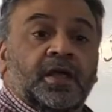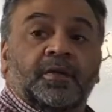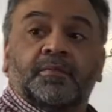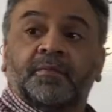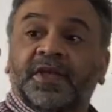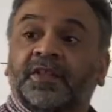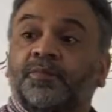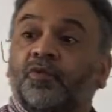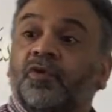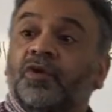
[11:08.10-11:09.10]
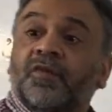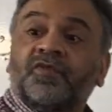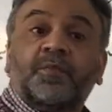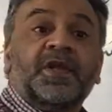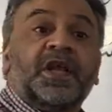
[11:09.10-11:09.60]
Make the plural of
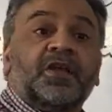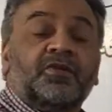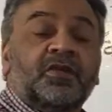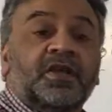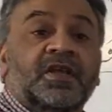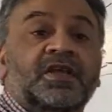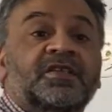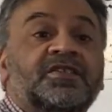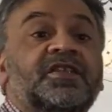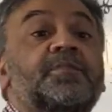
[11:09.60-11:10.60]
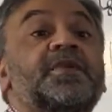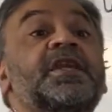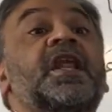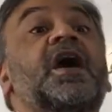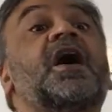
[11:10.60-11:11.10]
zamilatun.
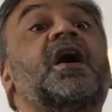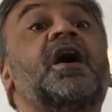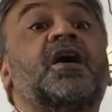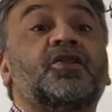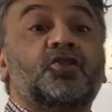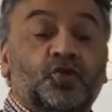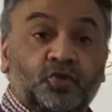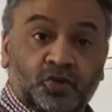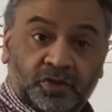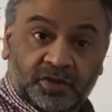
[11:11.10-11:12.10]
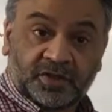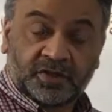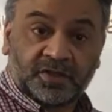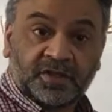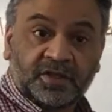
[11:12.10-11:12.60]
Zamilatun.
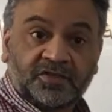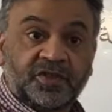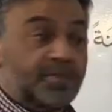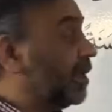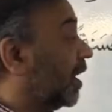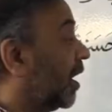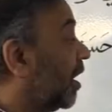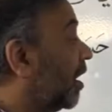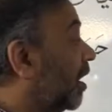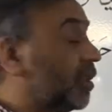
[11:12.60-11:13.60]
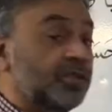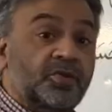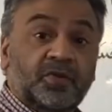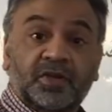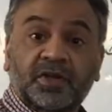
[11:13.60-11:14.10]
Zamilatun
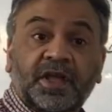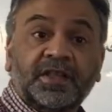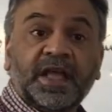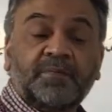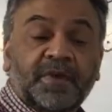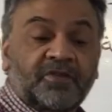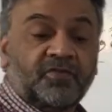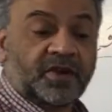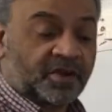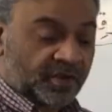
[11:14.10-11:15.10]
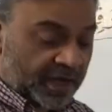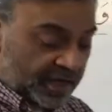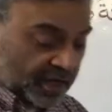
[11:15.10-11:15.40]
in that pattern, right?